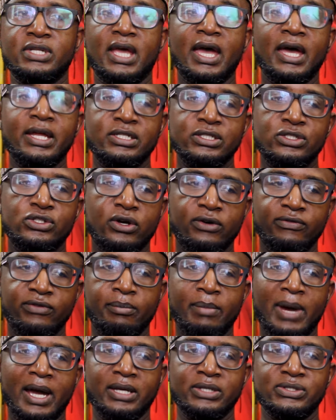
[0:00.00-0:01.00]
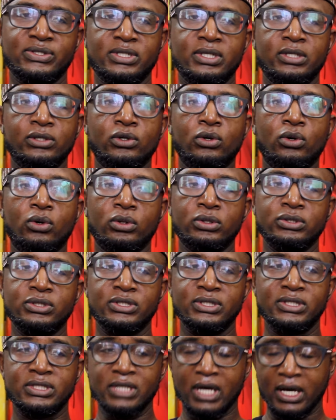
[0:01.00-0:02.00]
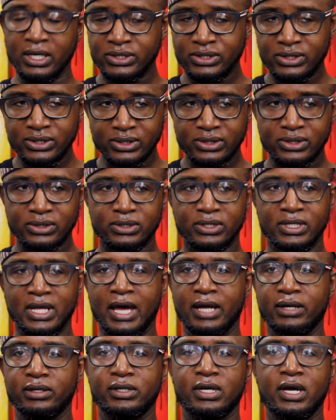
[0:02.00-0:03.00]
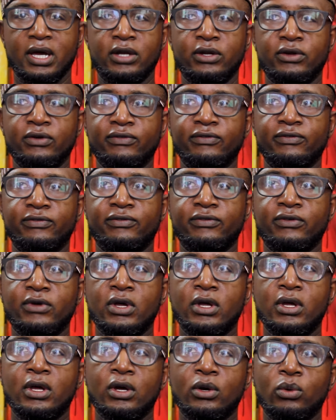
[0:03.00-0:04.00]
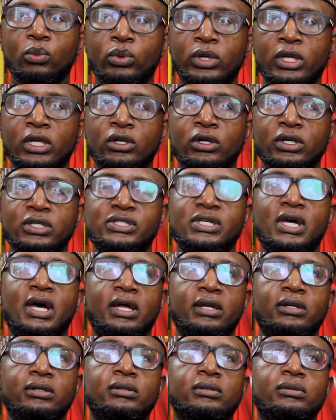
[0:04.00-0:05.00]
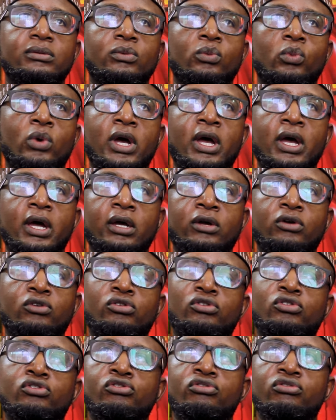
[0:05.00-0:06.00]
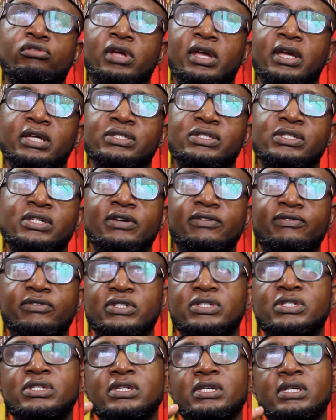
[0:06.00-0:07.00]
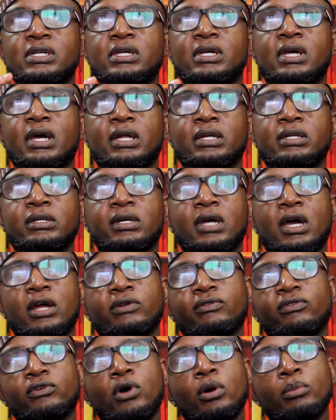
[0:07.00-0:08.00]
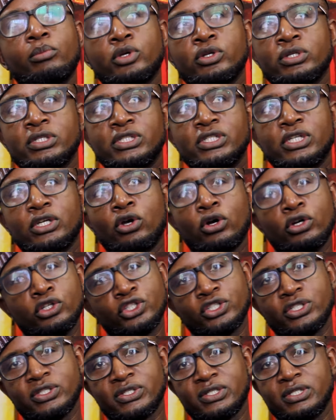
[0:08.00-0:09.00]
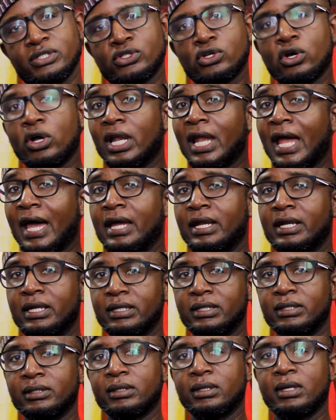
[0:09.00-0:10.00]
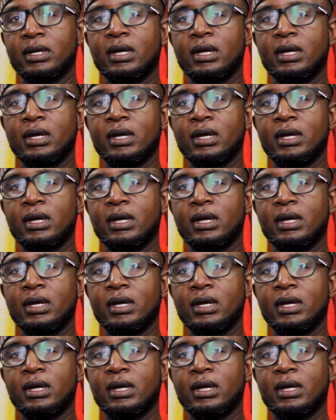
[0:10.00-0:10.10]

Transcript: the editor of a magazine called Dust that kind of, we looked at where creativity and kind of community consciousness collided.